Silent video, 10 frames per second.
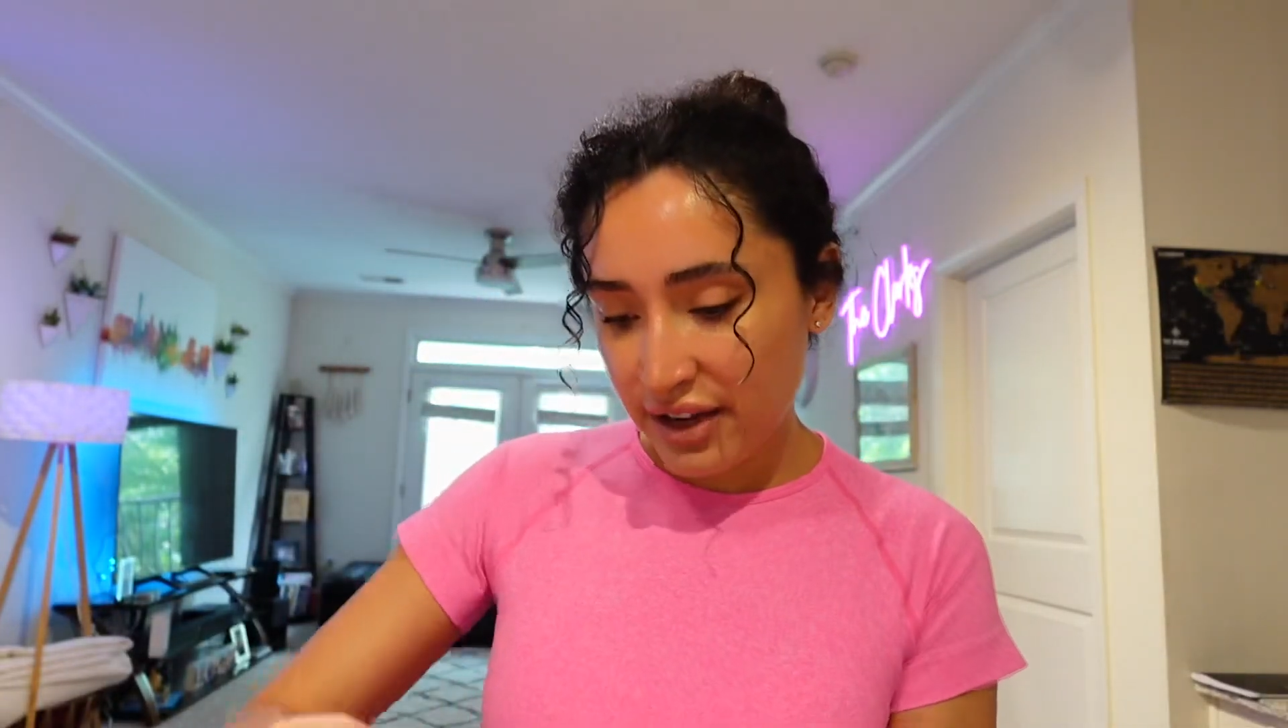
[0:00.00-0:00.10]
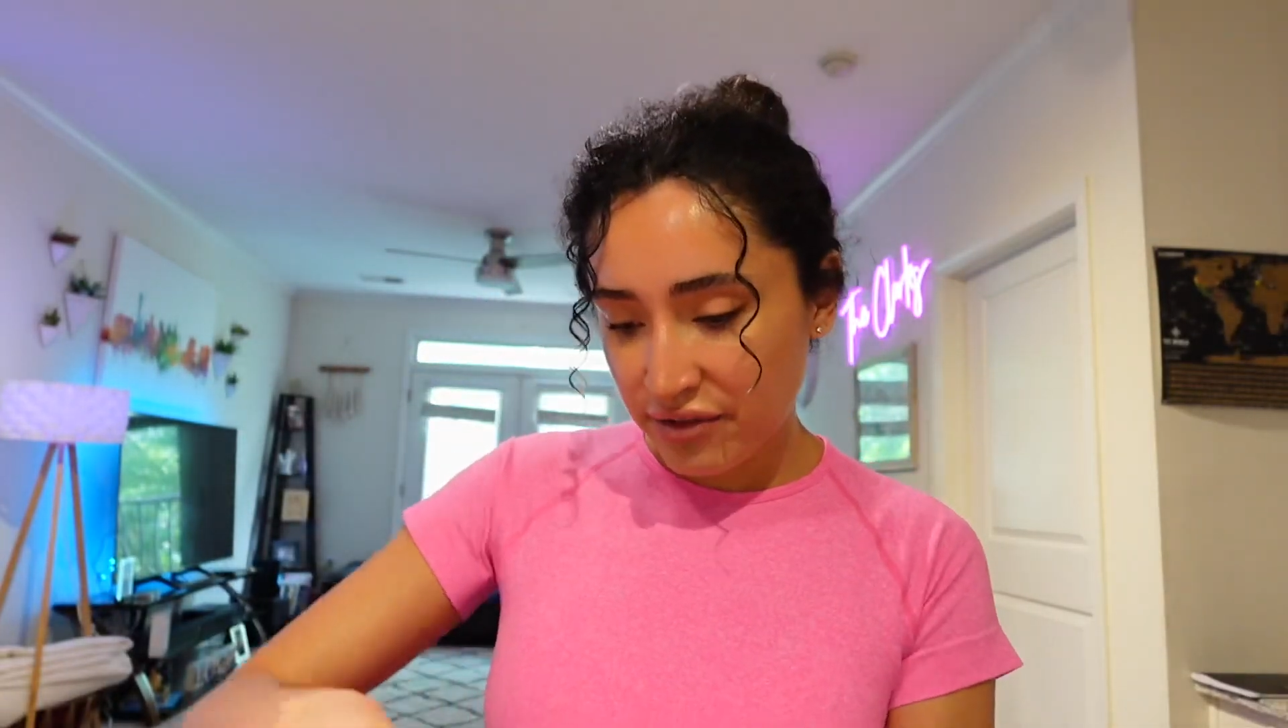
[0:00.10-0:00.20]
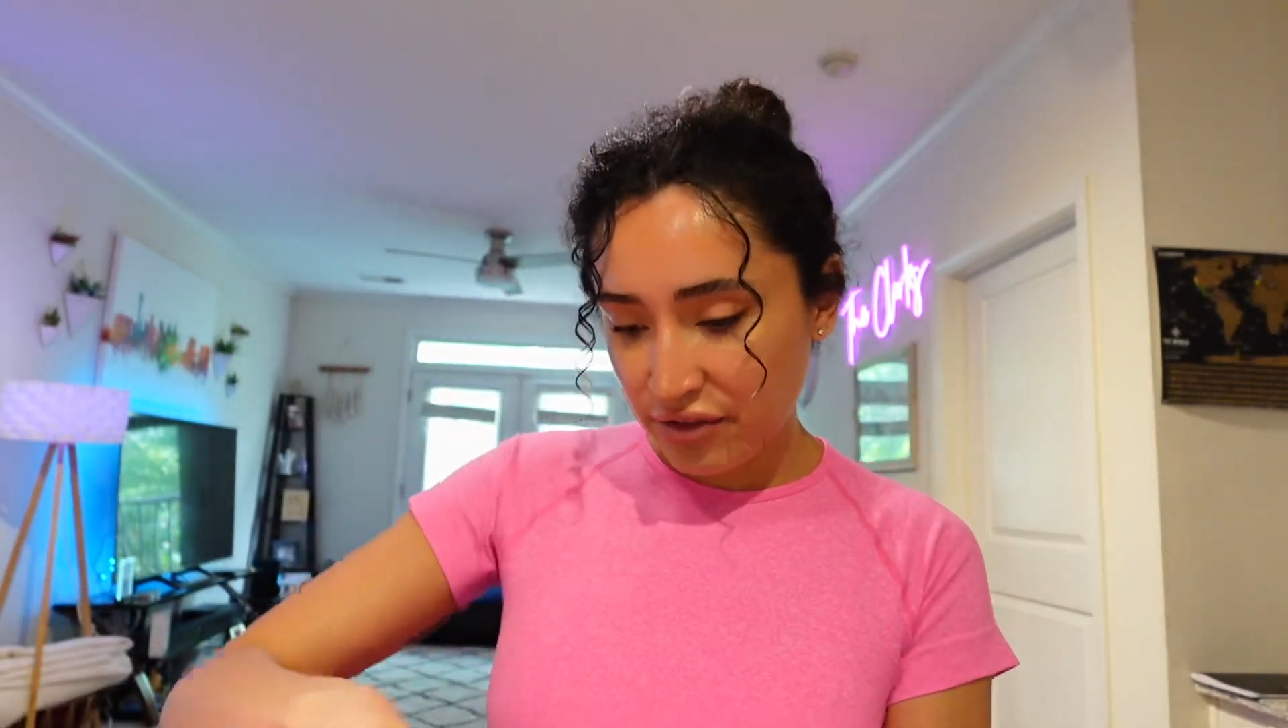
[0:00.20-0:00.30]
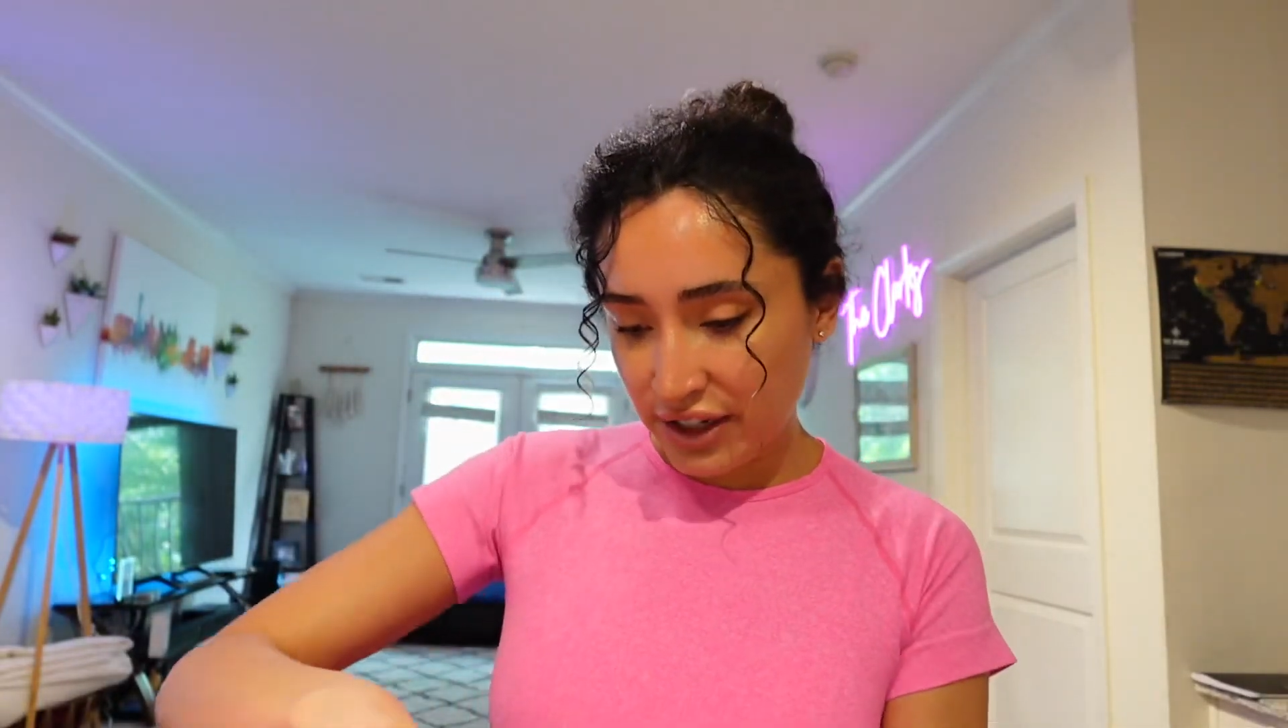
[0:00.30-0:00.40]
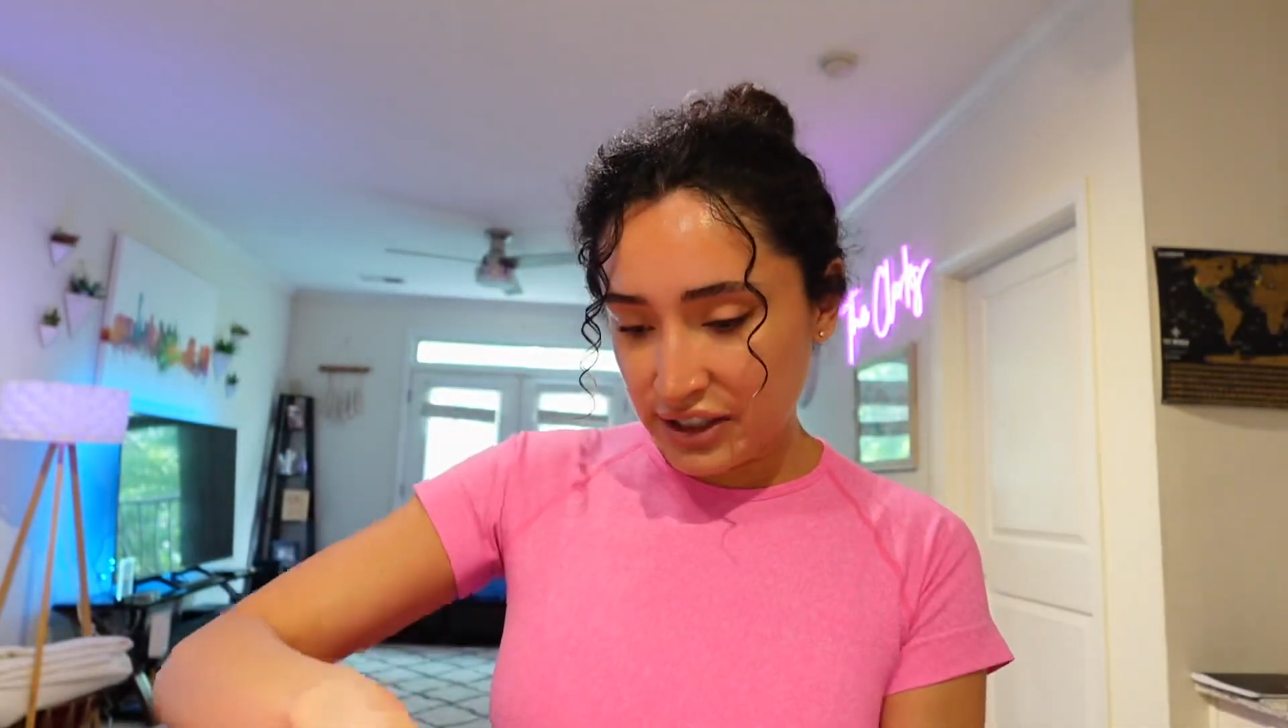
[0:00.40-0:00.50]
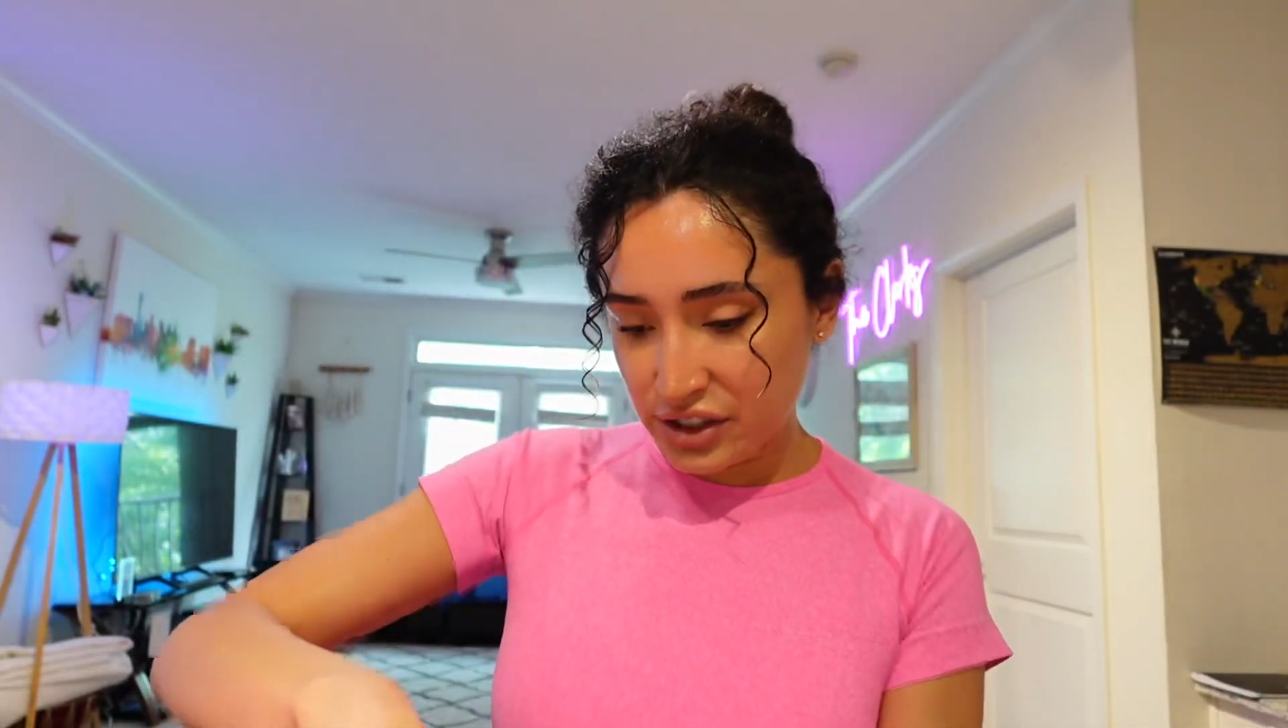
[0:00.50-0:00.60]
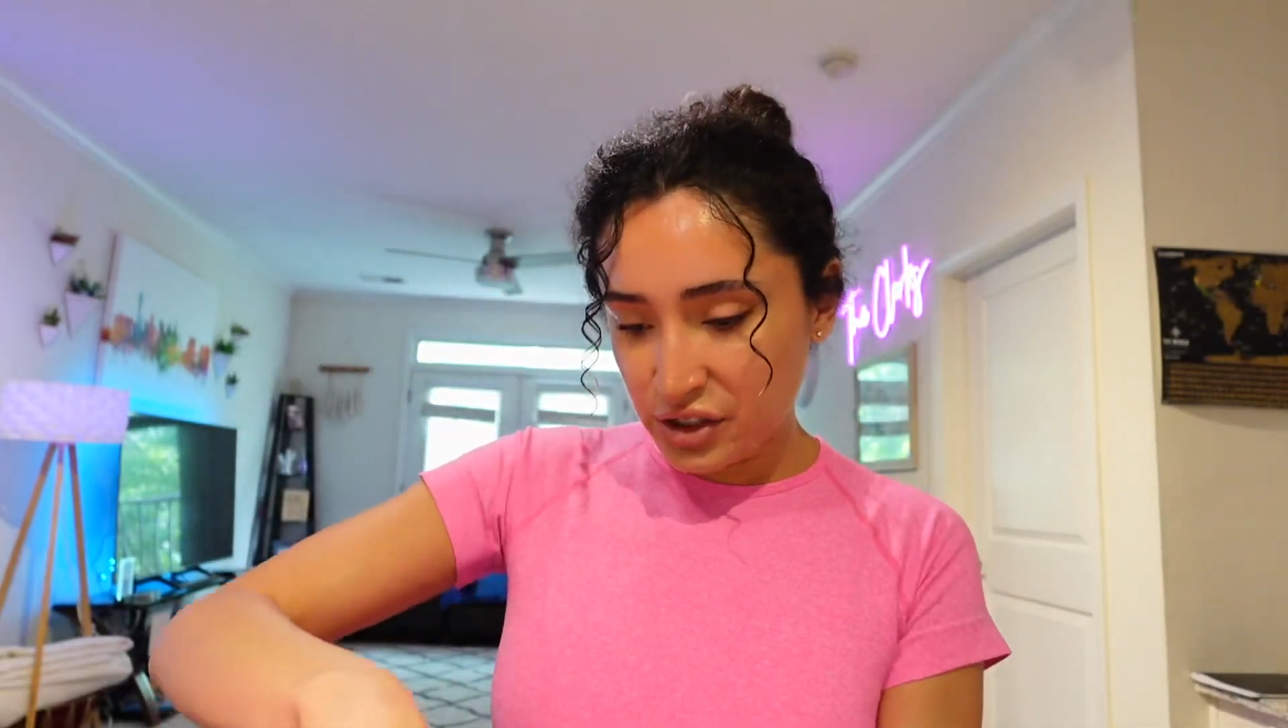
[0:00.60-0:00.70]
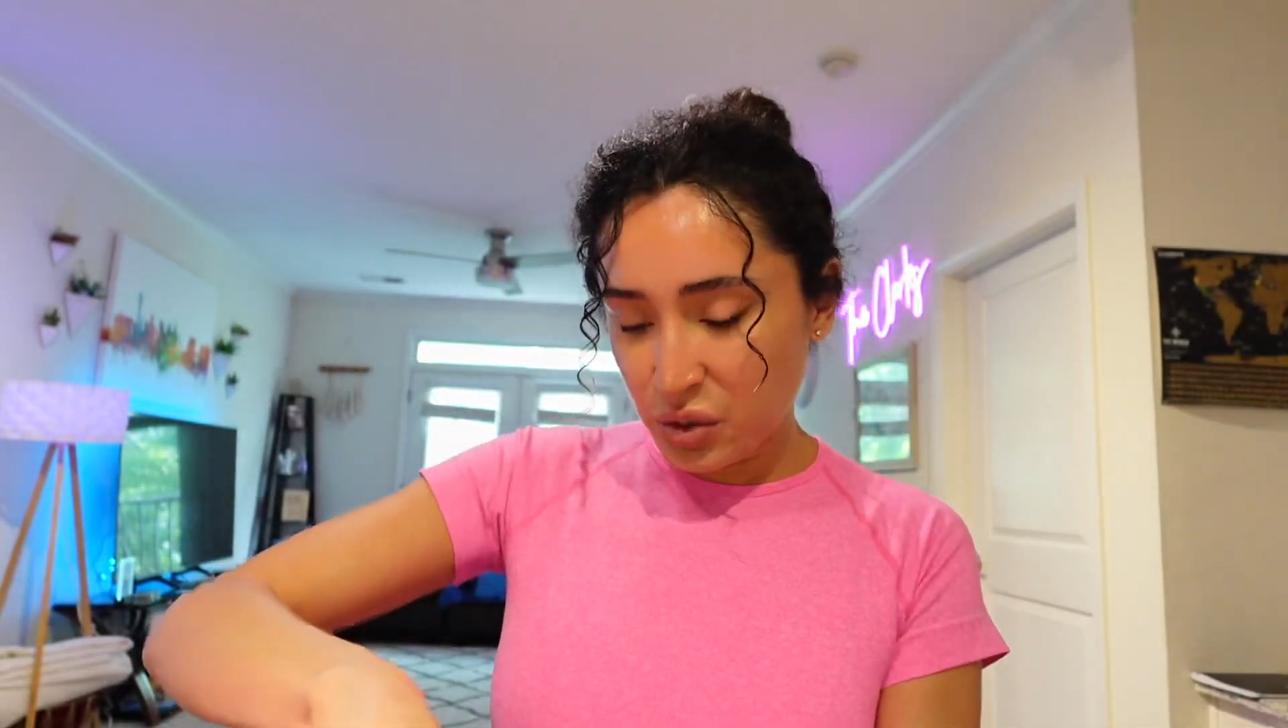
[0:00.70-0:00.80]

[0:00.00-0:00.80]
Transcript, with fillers: French